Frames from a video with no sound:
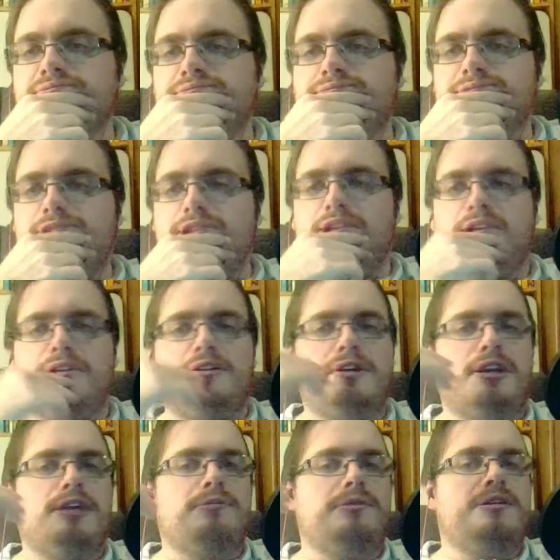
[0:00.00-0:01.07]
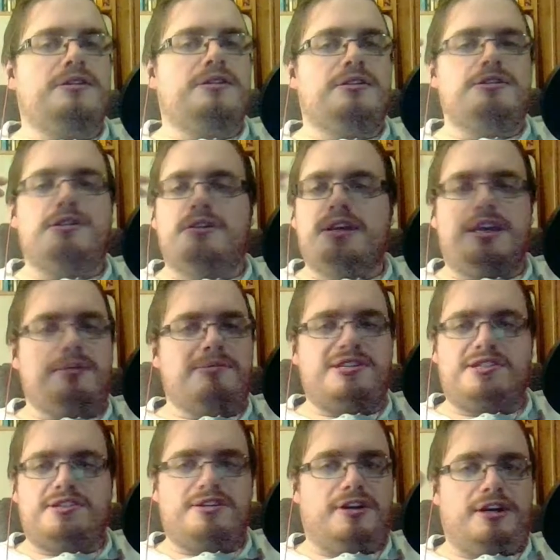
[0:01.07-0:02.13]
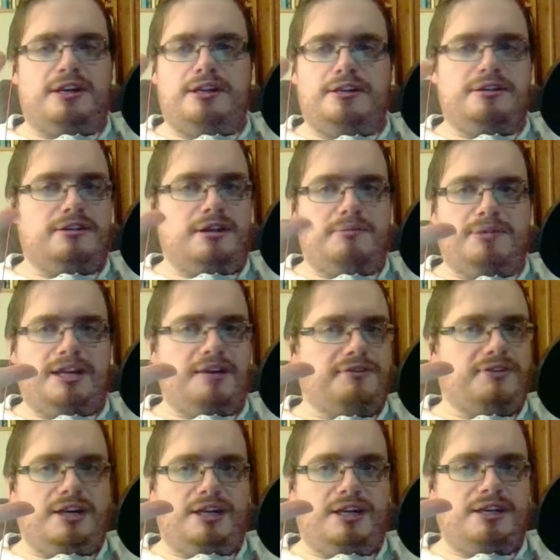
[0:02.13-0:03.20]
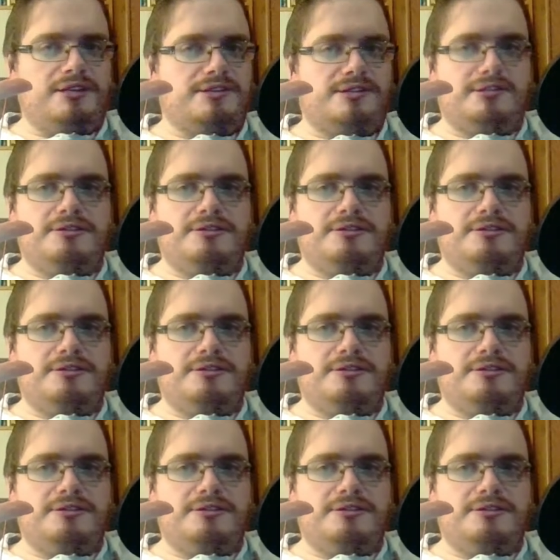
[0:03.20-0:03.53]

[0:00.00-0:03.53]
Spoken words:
Don't even get me started on Black Fridays.